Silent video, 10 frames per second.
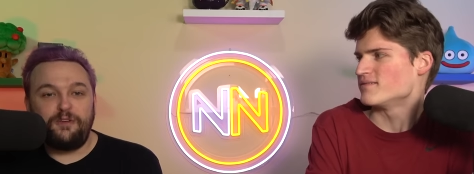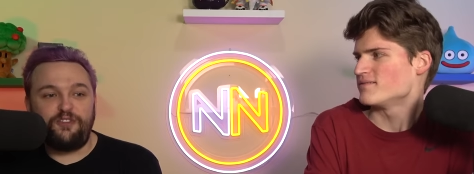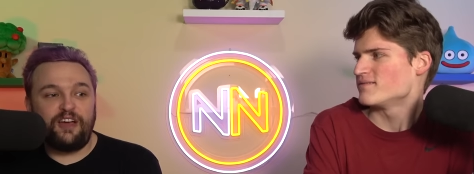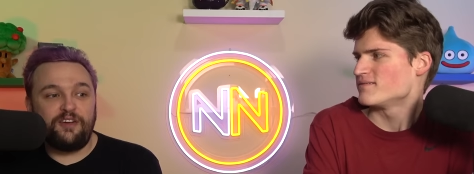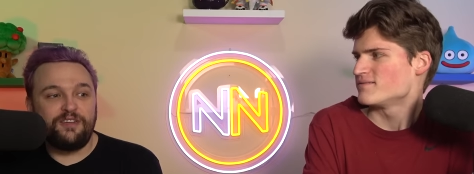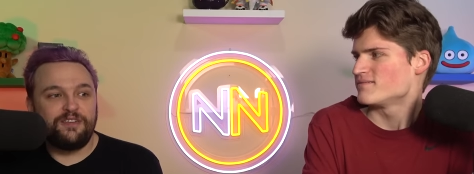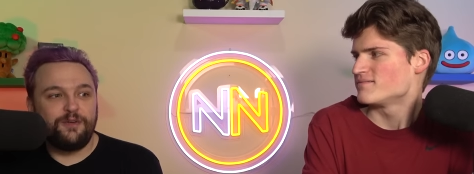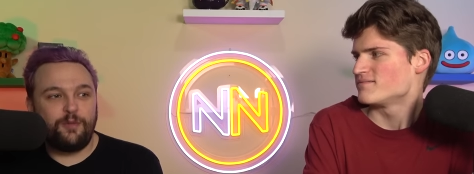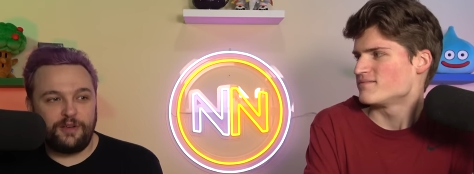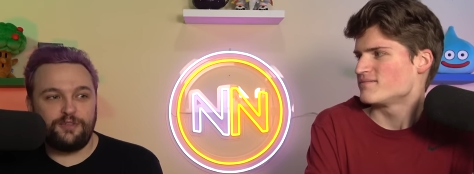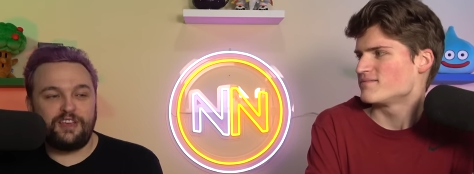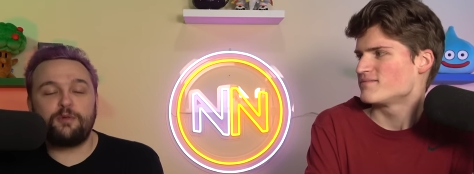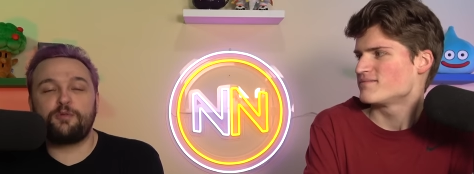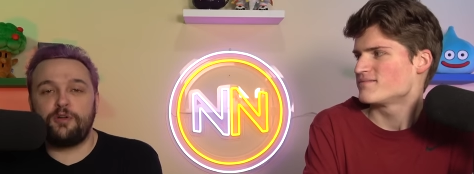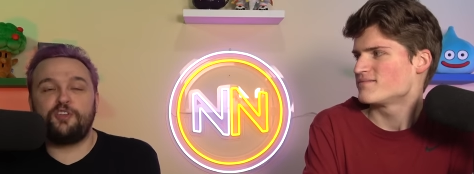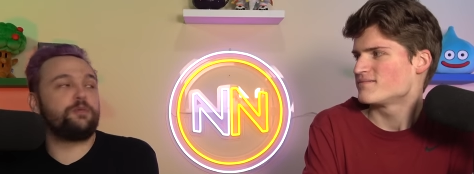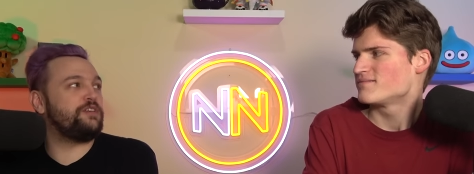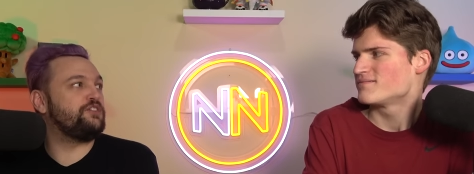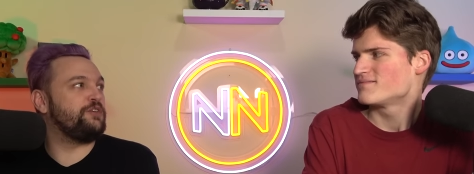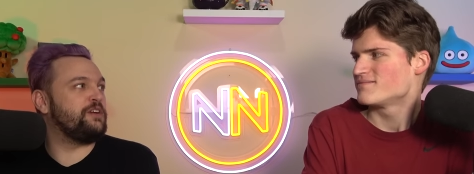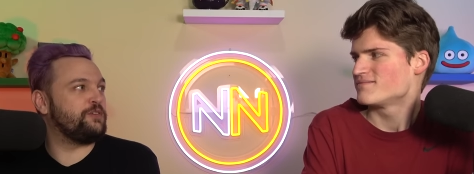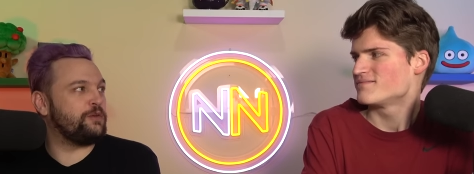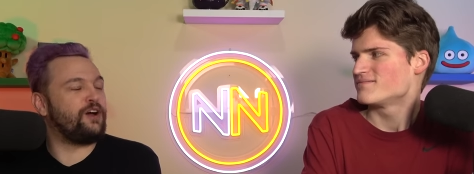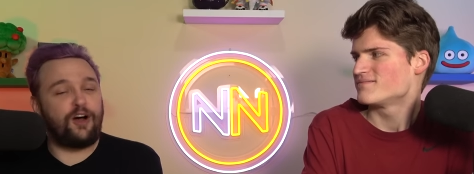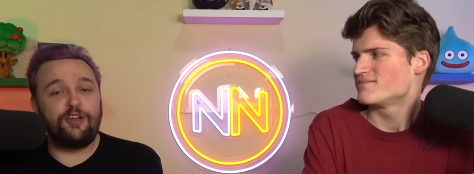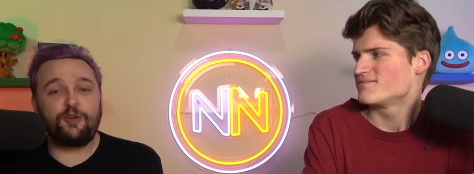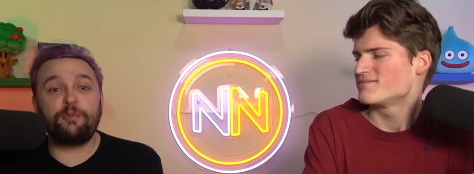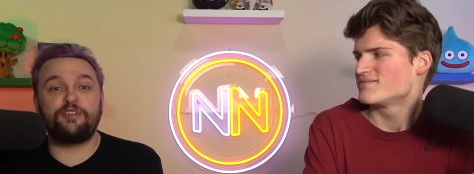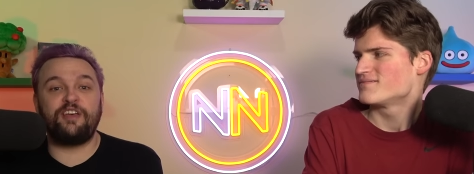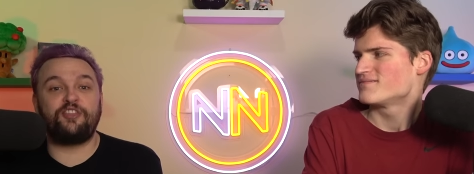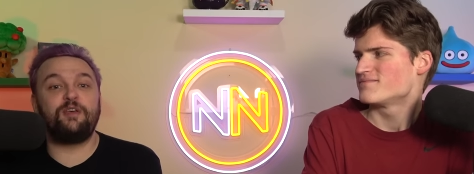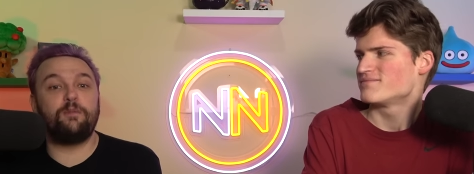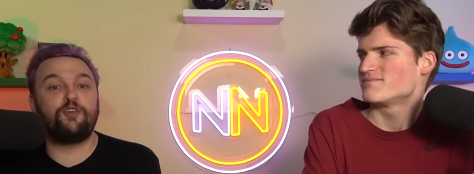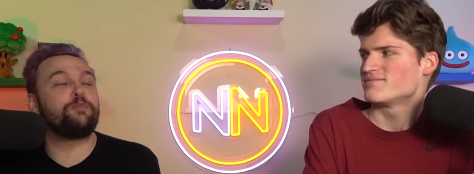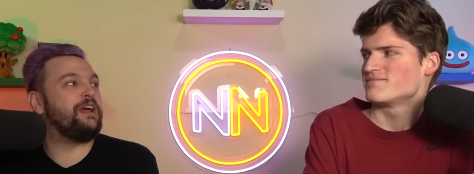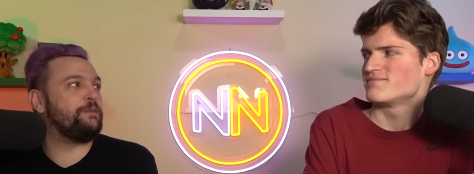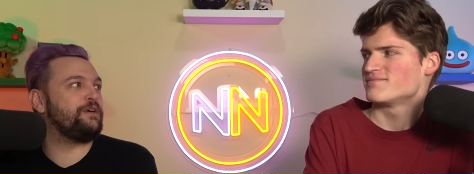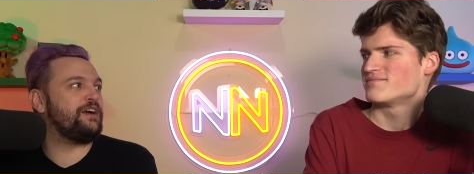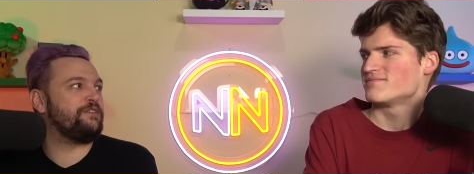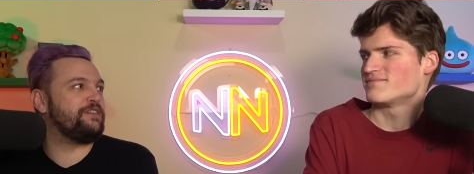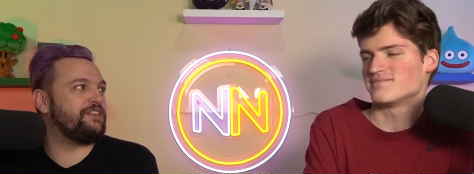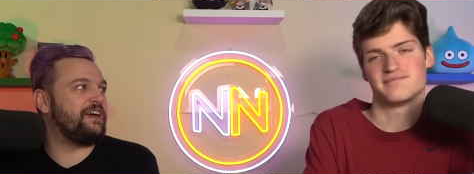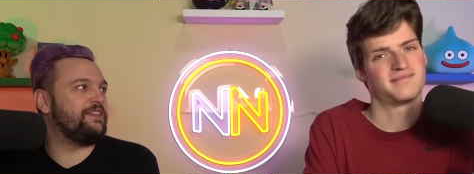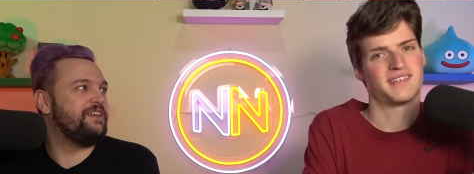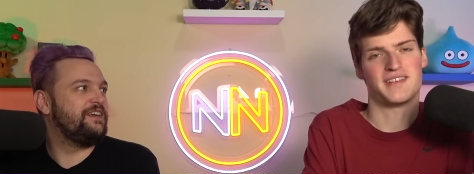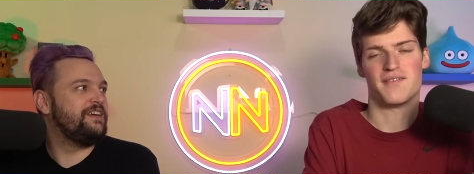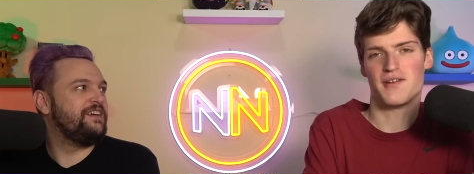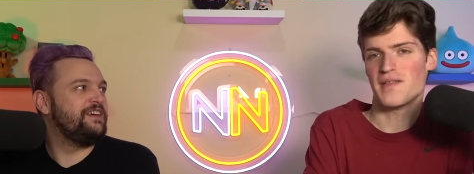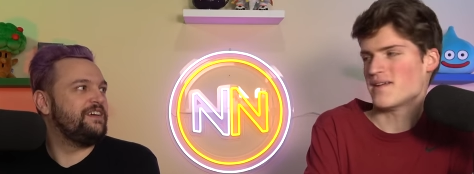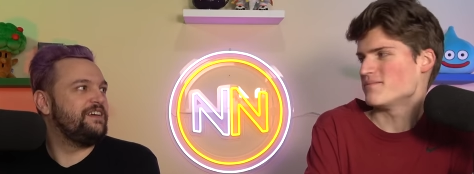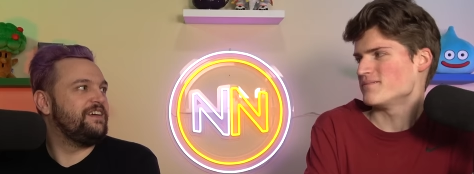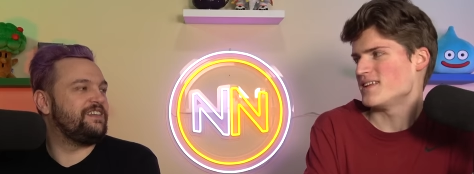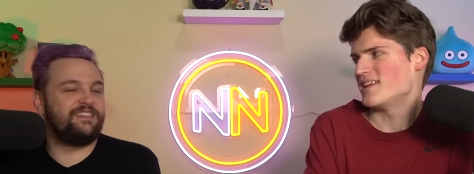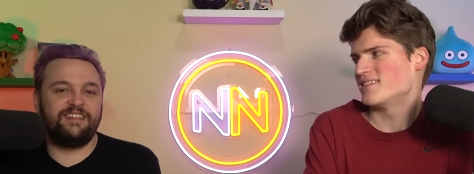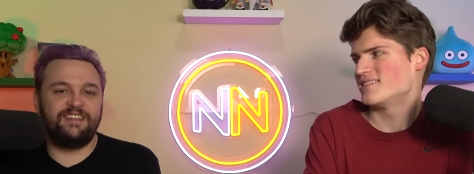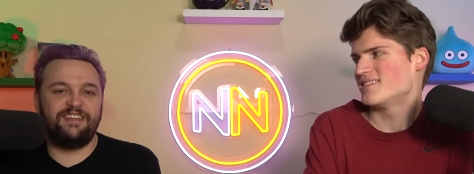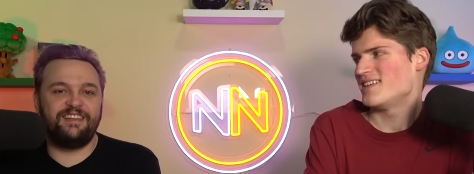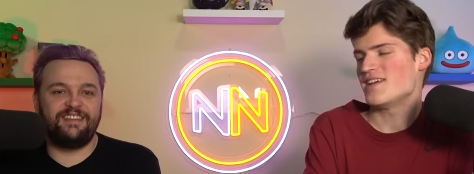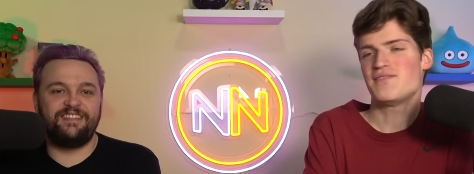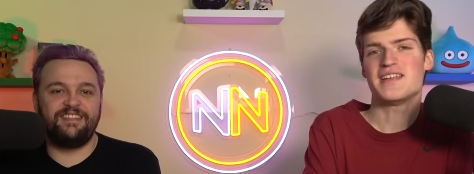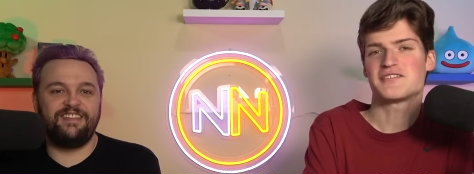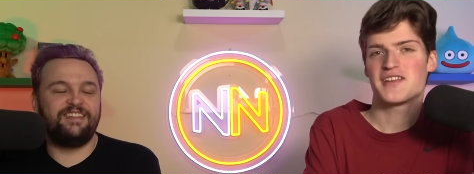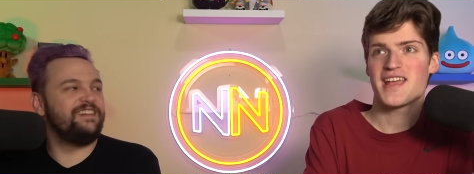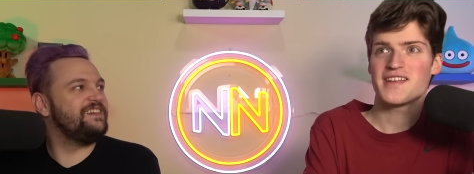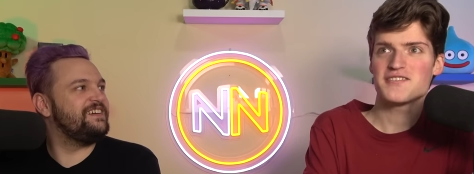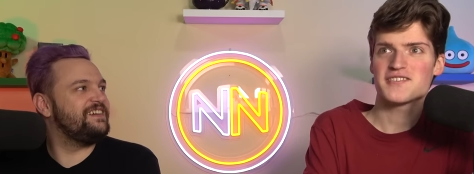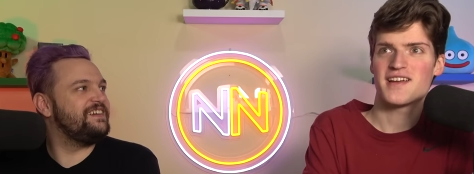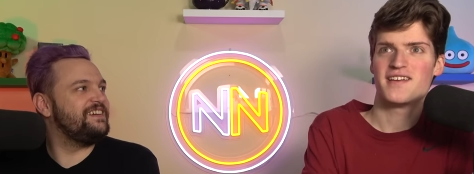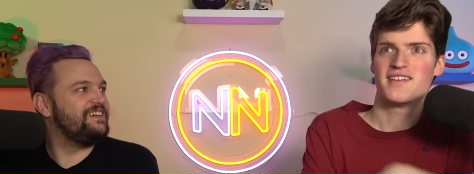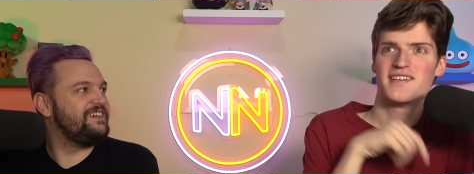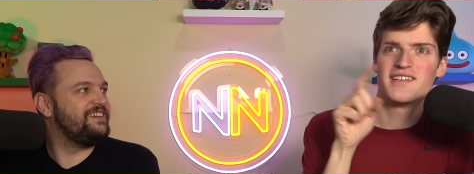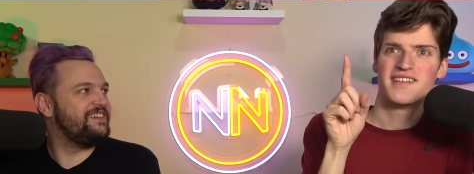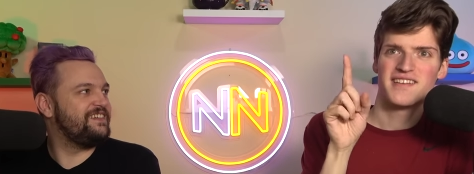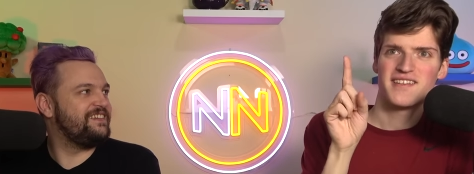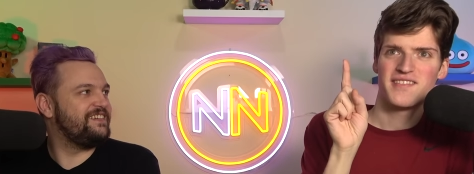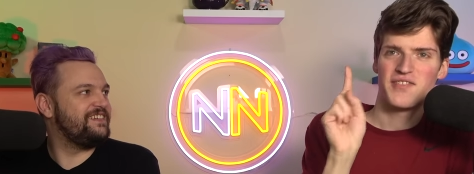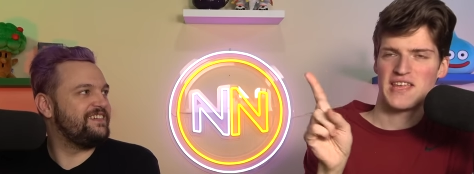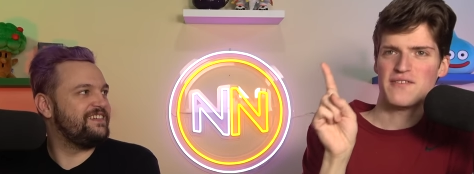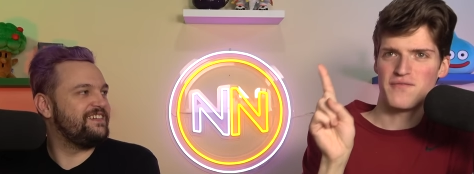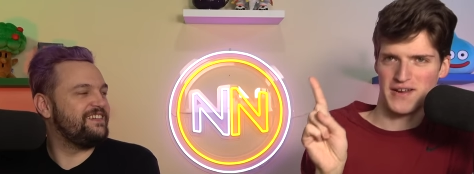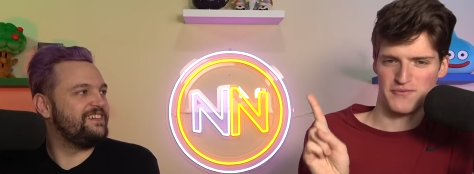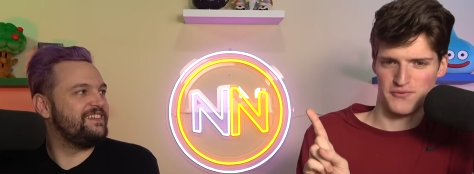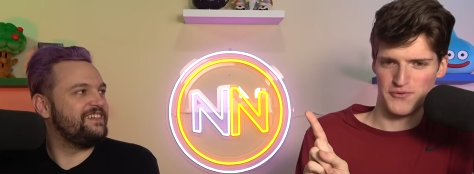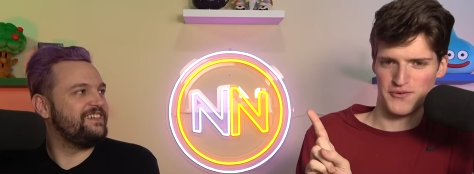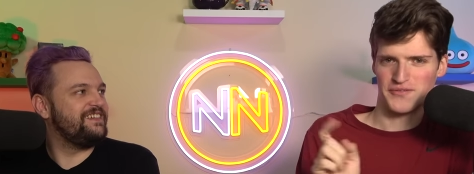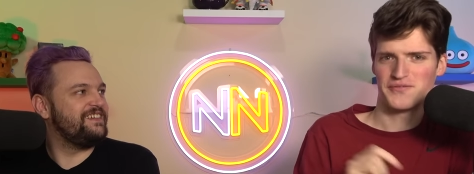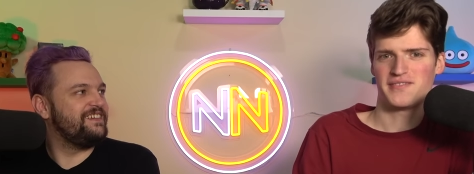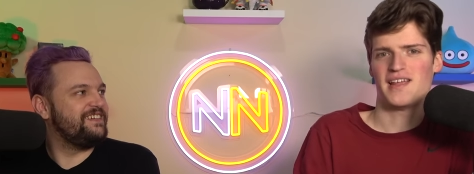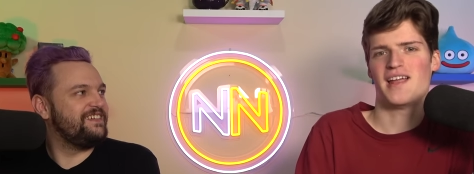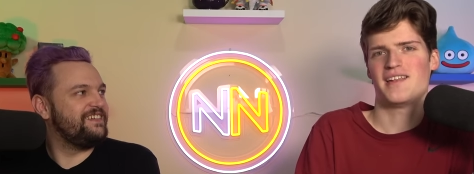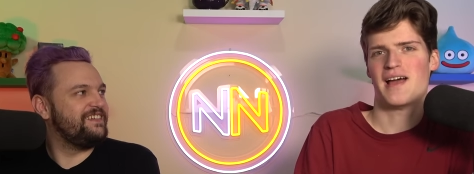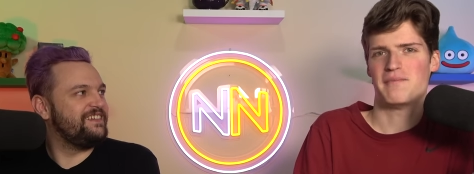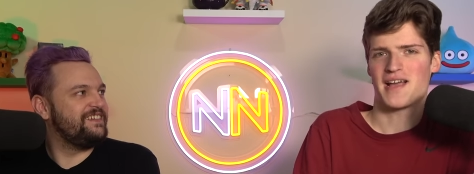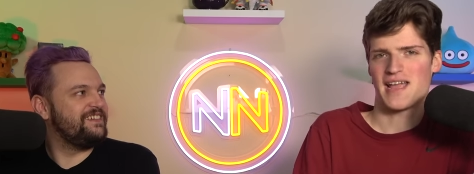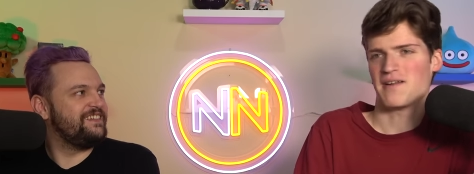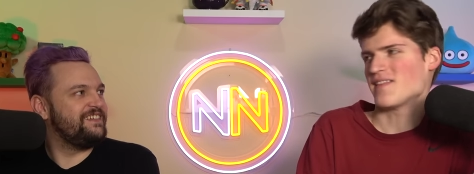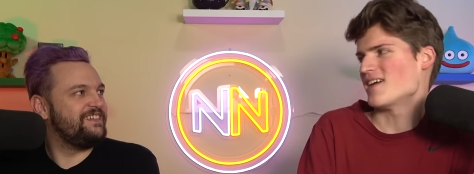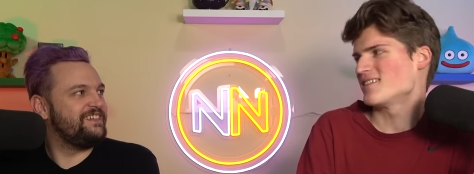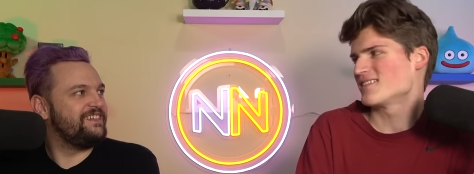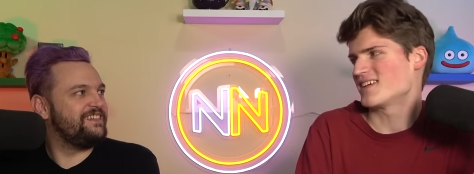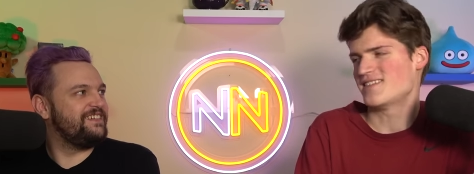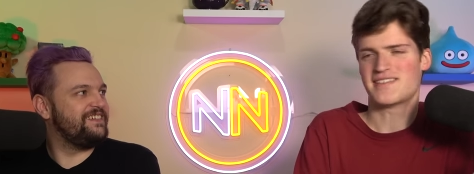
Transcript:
Speaker 1: fair, what you said was one hundred percent true. It is one hundred percent the most bannable card in the set.
Speaker 2: You never know that. It's
Speaker 1: if,
Speaker 2: if they change the infect rule, then I'm not counting that. Because that's